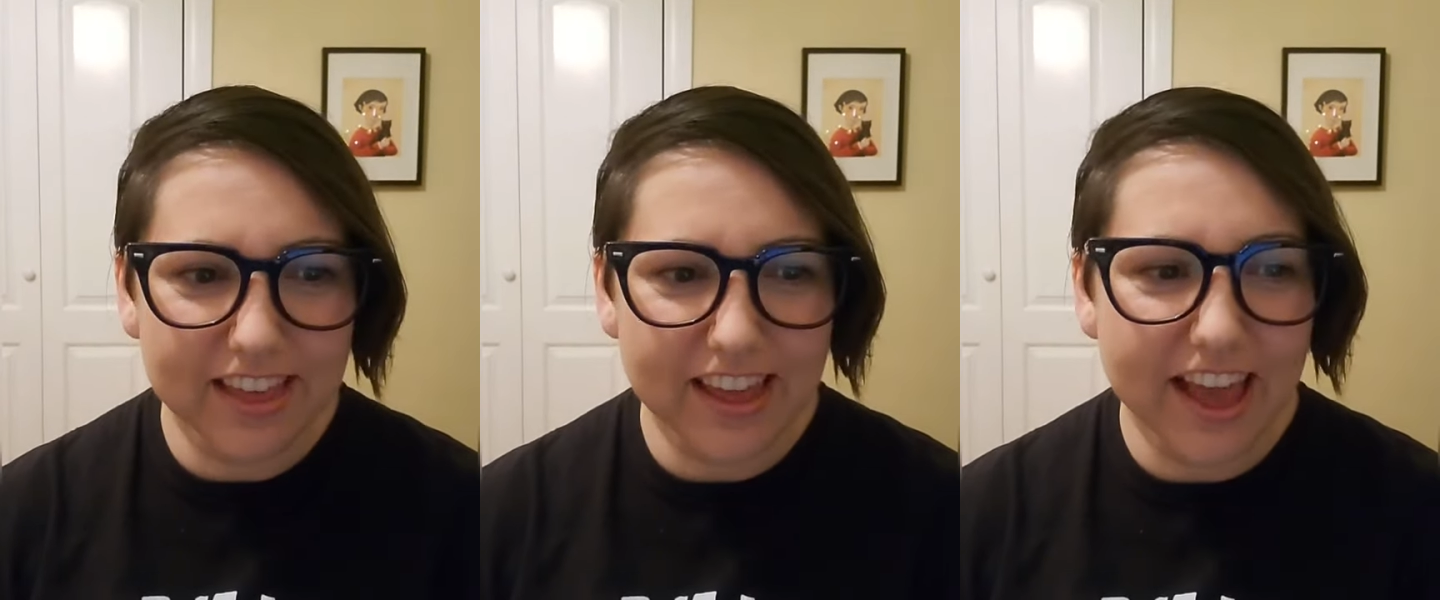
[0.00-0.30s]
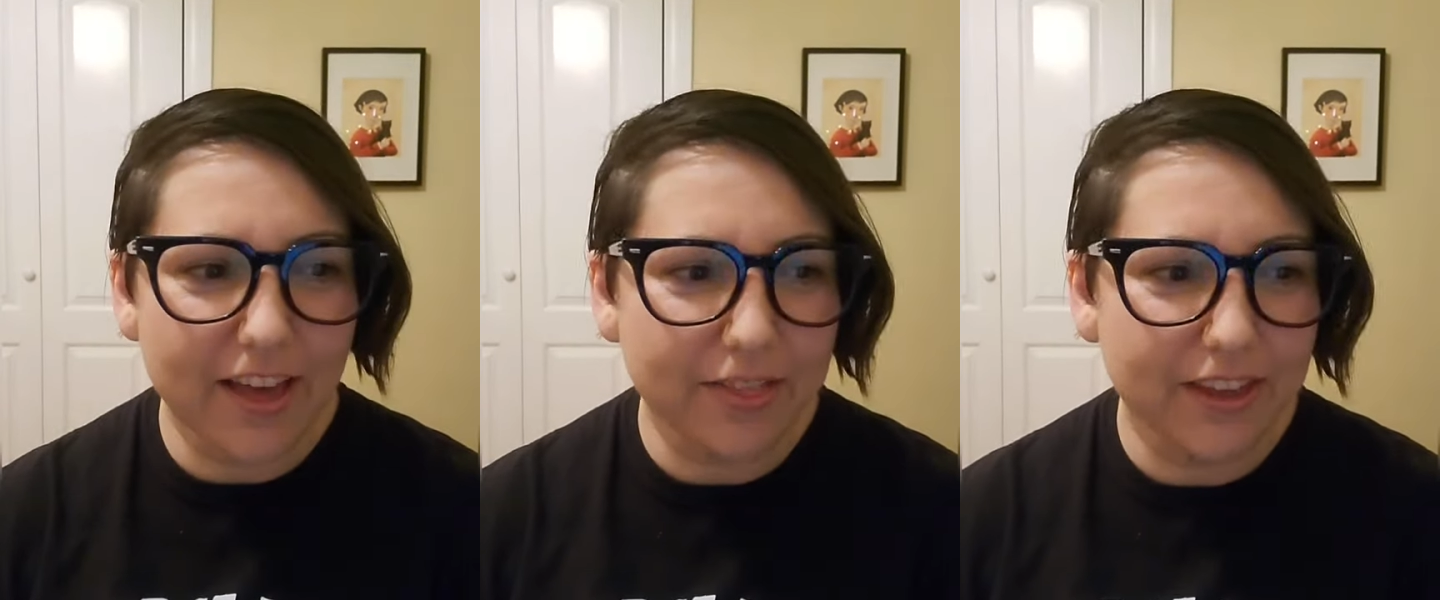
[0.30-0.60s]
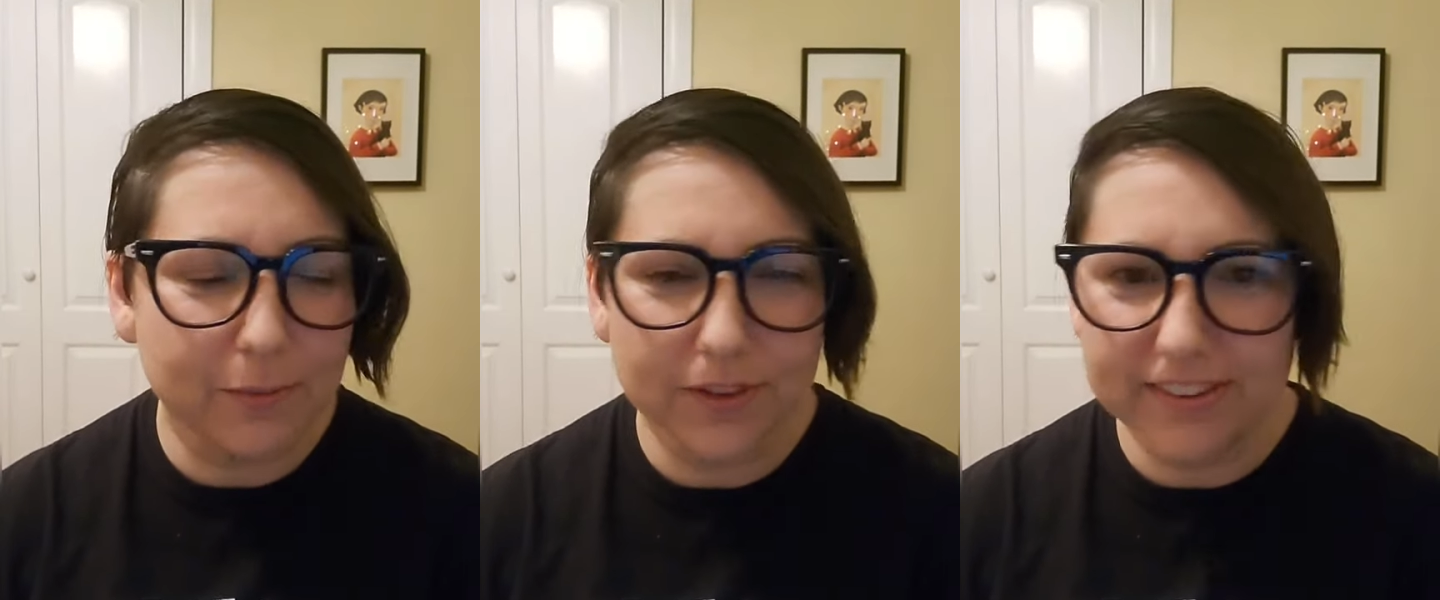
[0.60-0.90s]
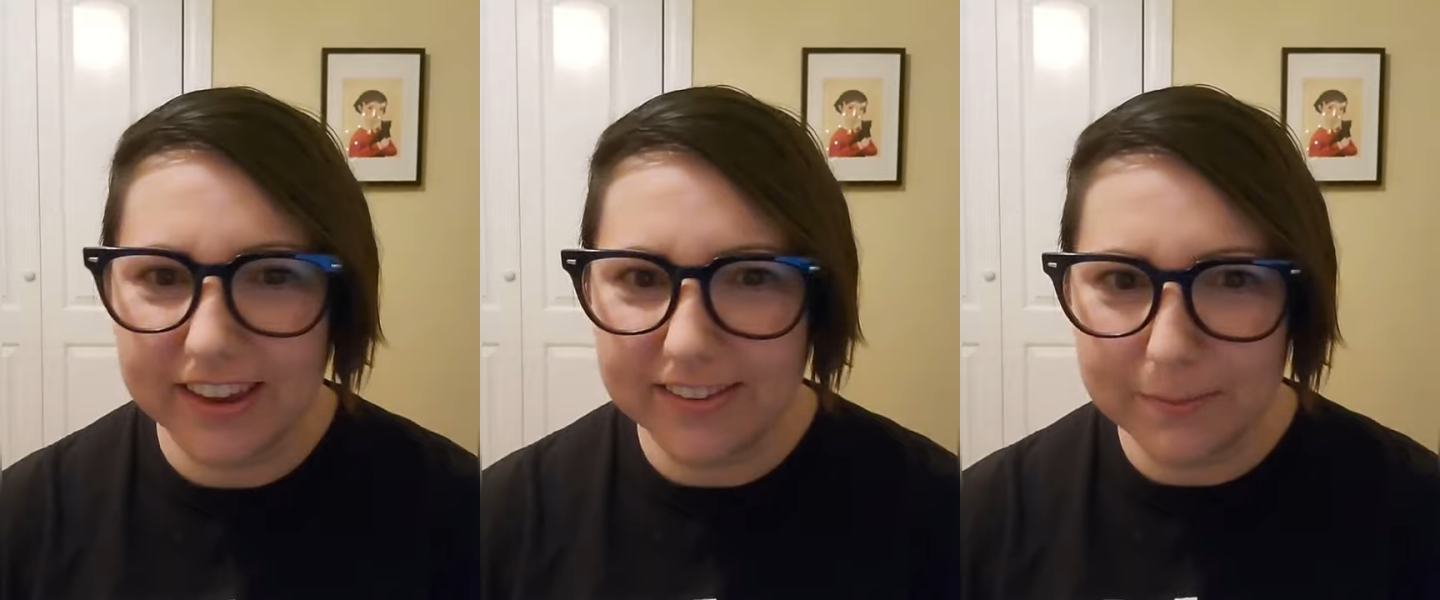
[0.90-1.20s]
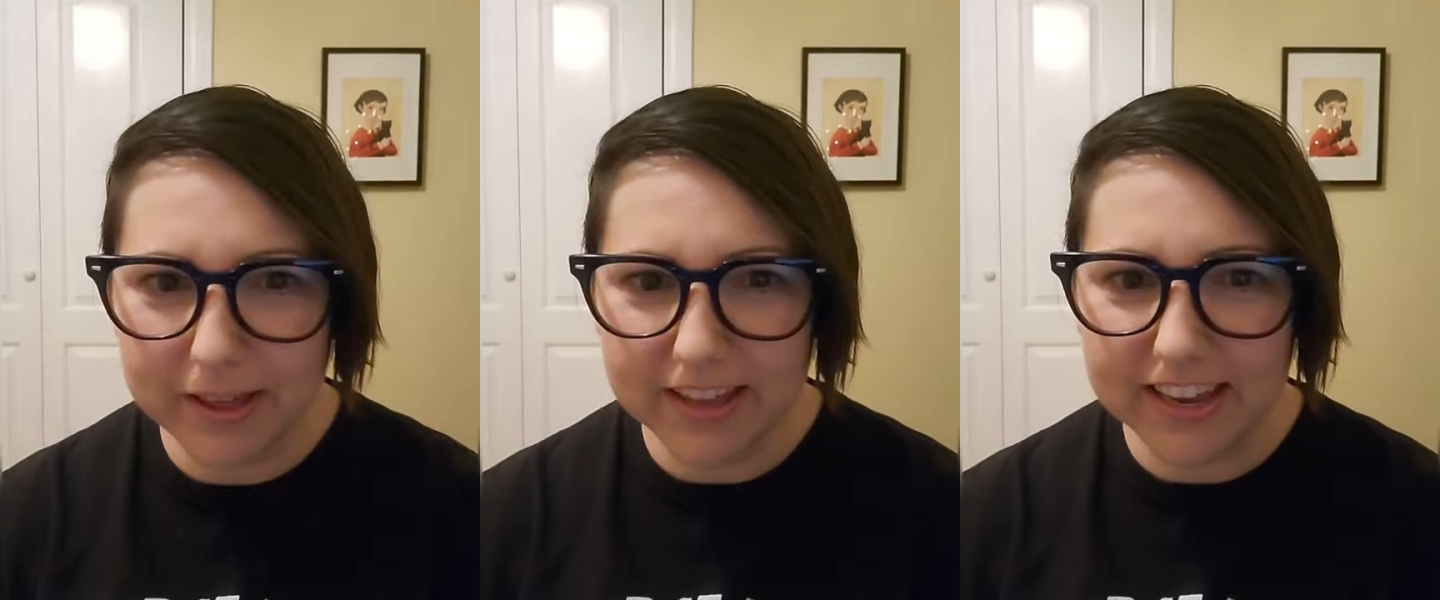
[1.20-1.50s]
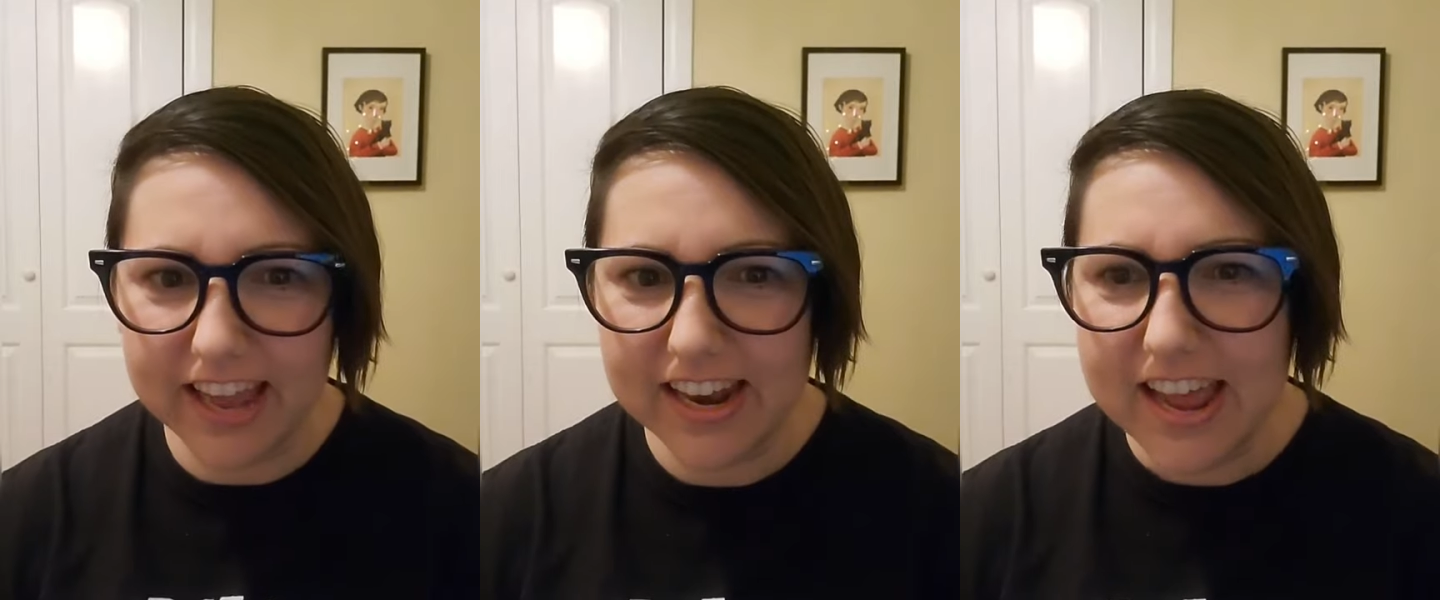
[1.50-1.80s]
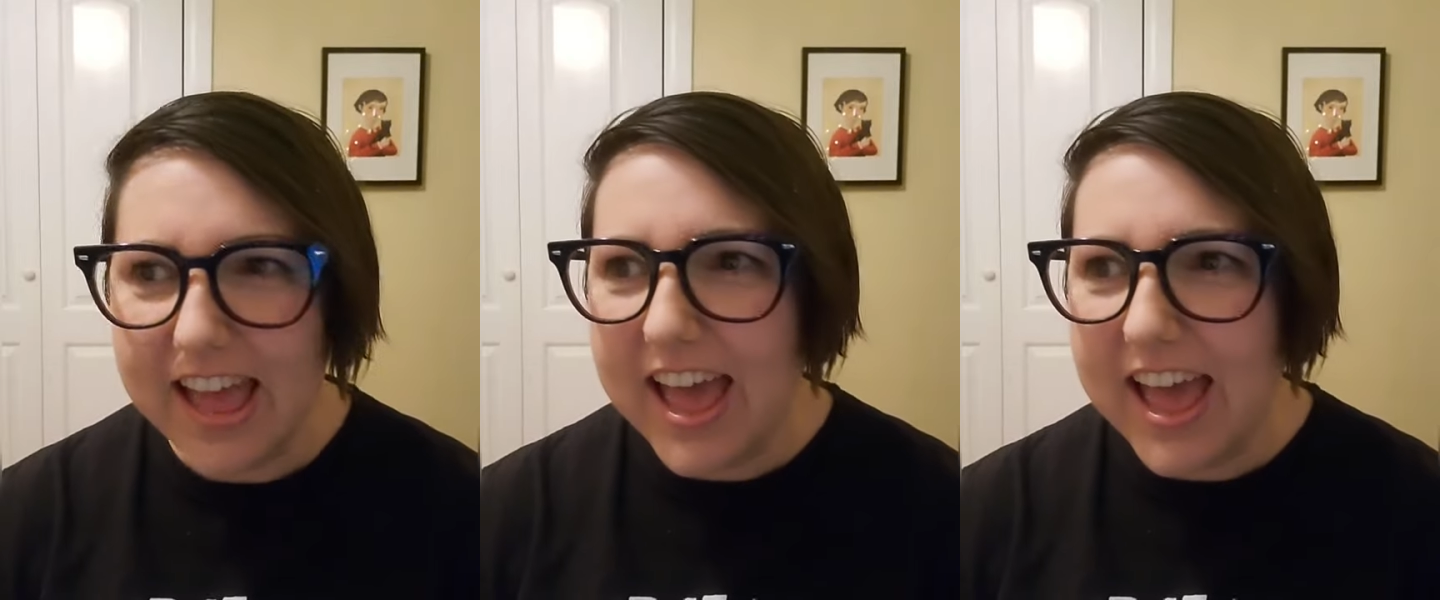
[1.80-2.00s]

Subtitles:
that Althea will see Isabelle again,